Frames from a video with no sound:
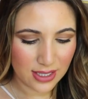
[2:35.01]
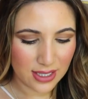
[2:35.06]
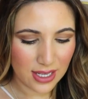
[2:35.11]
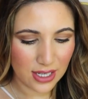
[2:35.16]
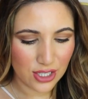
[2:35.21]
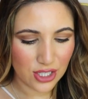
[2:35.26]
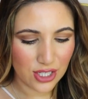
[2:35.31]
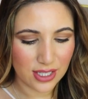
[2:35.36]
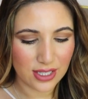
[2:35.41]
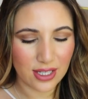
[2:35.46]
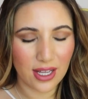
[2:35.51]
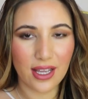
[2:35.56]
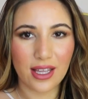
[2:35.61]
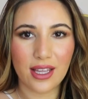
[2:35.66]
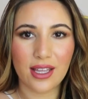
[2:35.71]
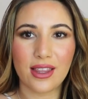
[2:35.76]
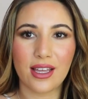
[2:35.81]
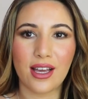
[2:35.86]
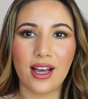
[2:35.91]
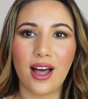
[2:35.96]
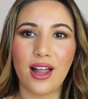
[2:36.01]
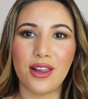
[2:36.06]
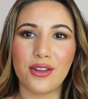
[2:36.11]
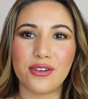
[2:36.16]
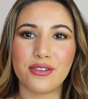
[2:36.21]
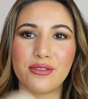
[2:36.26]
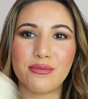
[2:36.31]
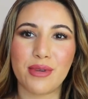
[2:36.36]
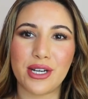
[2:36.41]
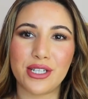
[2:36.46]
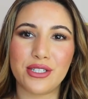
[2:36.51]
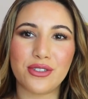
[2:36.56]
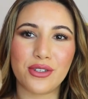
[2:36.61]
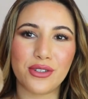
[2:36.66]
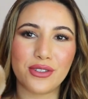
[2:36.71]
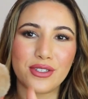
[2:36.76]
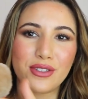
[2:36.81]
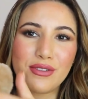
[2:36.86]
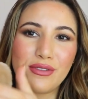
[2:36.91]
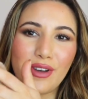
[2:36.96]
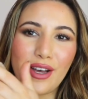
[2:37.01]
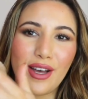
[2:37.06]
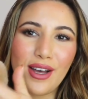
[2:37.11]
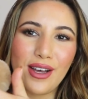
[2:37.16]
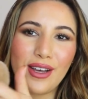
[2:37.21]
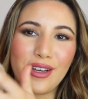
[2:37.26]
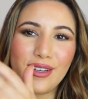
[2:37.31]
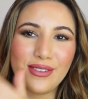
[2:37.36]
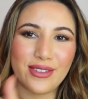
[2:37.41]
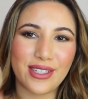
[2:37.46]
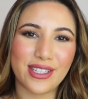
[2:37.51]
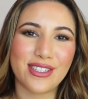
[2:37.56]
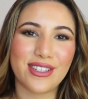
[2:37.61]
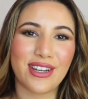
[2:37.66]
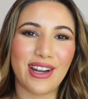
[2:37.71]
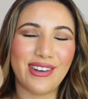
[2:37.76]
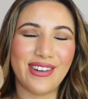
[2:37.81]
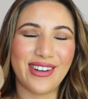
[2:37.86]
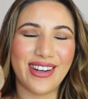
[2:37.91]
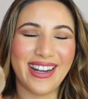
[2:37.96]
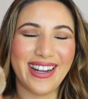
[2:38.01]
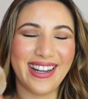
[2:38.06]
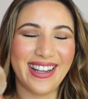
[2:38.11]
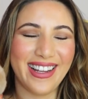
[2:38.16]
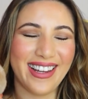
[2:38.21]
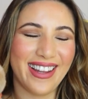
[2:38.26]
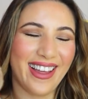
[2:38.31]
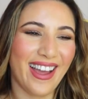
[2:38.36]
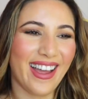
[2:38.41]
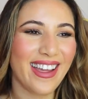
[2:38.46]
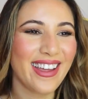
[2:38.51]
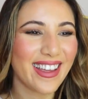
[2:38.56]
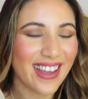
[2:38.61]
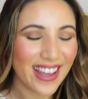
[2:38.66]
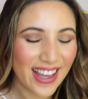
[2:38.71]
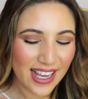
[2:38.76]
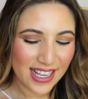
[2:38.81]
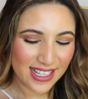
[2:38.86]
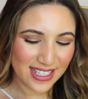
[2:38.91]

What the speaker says: This actually is like the color of my dog's fur, which I really like.